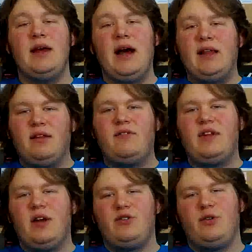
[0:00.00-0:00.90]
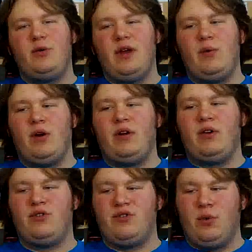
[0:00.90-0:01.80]
I loved how true they were to
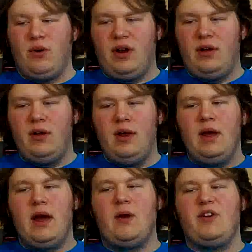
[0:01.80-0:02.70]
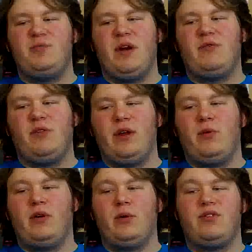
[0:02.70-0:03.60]
her story, how respectful they
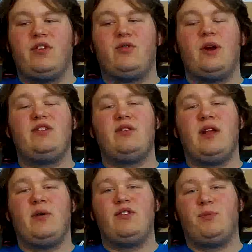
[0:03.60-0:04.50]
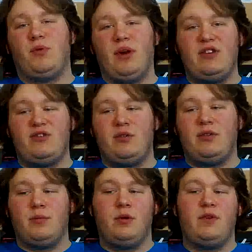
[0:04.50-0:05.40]
were to her situation, how inspirational the
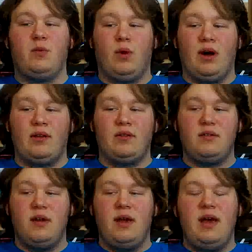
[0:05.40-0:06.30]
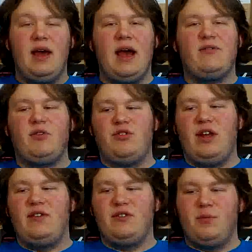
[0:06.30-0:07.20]
movie was. After
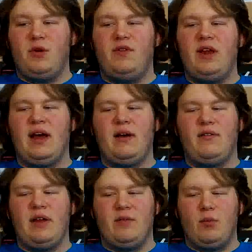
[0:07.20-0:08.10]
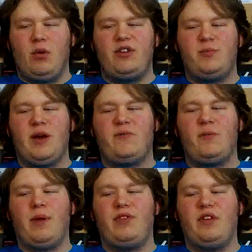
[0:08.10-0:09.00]
seeing this movie, I have even more respect for
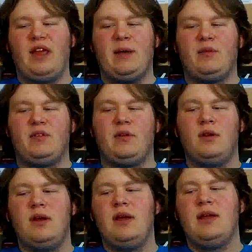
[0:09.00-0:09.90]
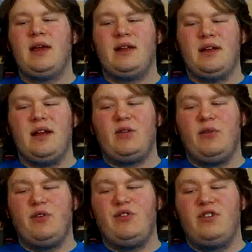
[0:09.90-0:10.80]
Bethany Hamilton, can connect
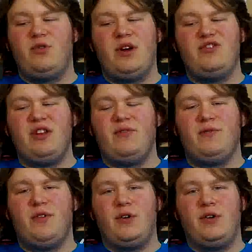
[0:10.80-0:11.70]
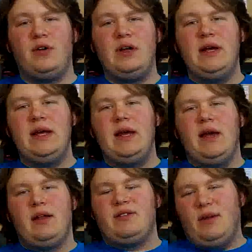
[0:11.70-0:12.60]
with her situation even further,
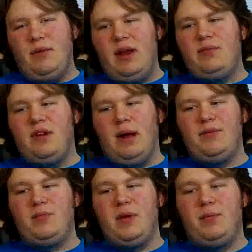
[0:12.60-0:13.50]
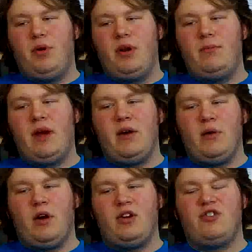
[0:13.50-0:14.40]
and sometimes it helps me put my
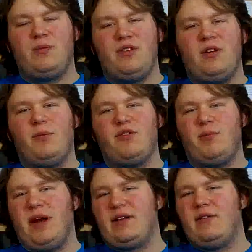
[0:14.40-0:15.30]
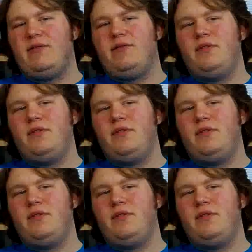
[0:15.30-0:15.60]
own hardships into perspective.